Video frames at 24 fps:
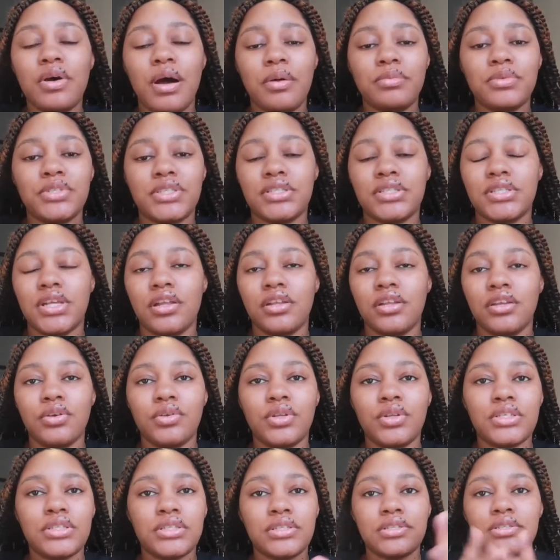I'm just telling you
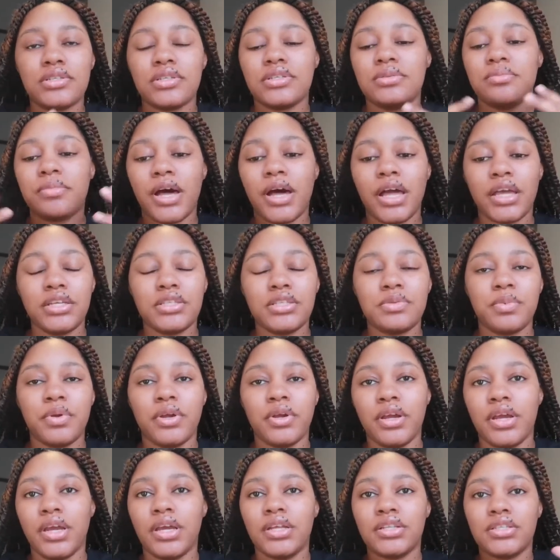this is just my
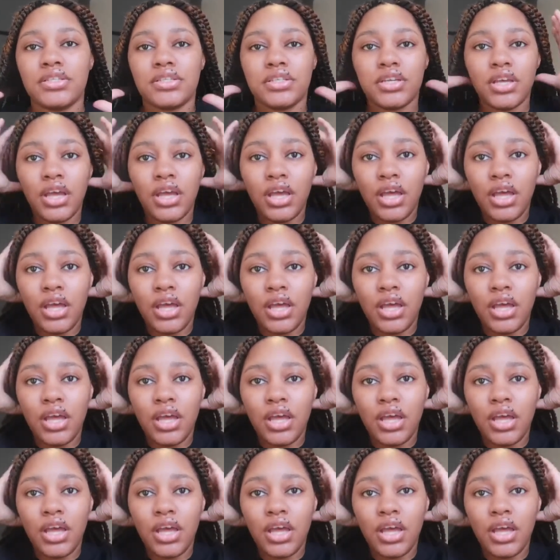experience